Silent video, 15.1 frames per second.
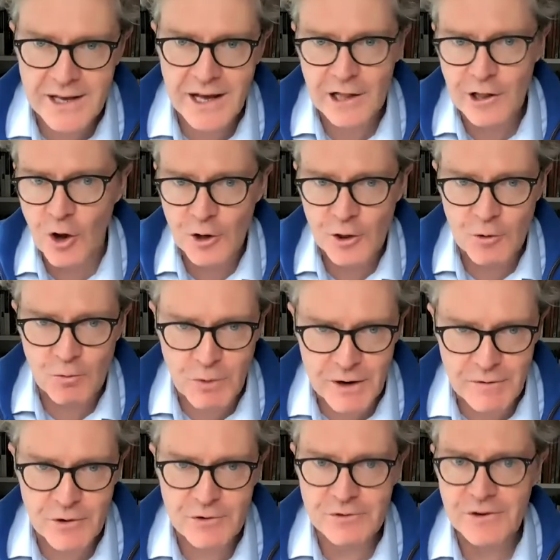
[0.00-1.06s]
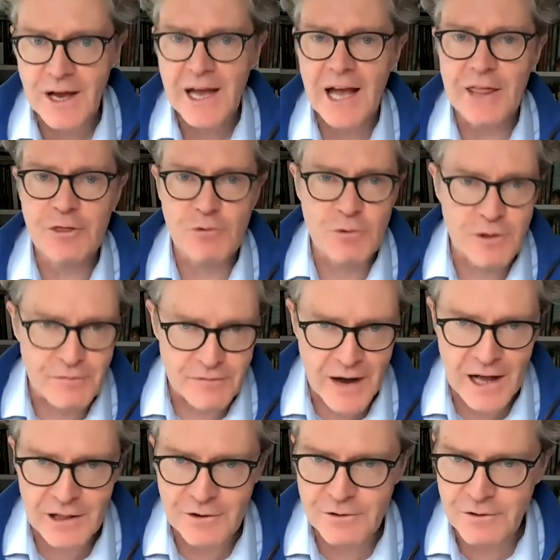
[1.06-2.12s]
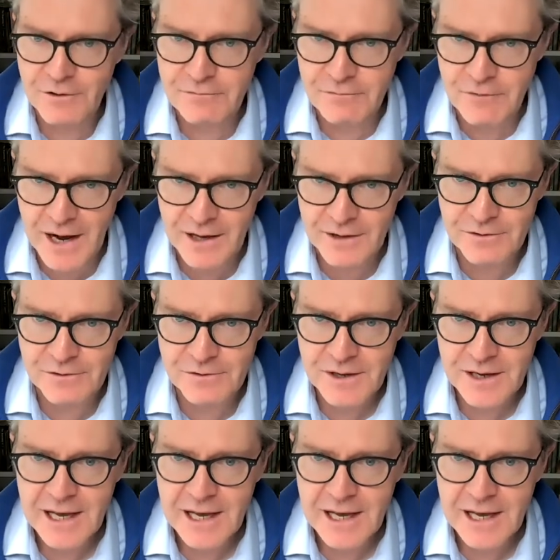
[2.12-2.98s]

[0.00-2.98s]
along the rivers and through the valleys of France.